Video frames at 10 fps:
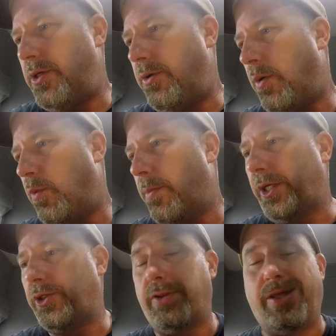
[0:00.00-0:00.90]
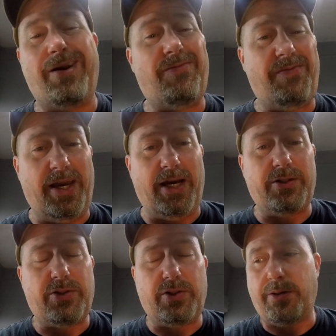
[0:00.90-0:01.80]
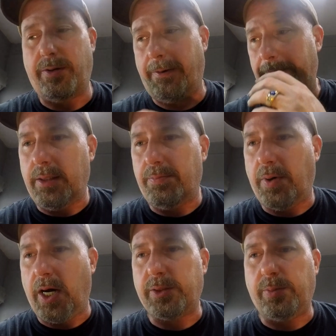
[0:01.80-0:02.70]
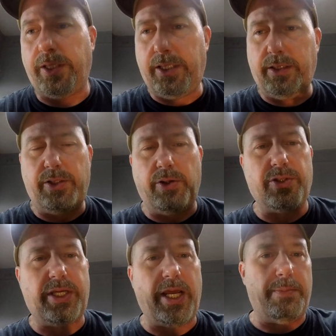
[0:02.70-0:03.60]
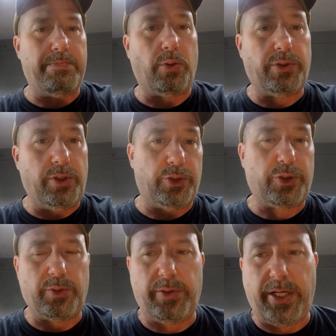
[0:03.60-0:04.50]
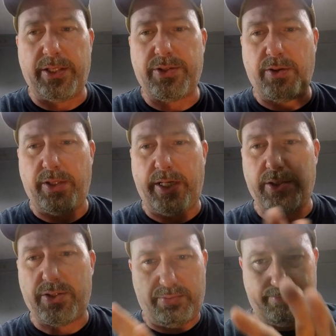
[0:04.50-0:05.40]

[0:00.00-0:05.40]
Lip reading: I want to make sure that it fits, possibly, you know, just get it bolted or screwed in so that it's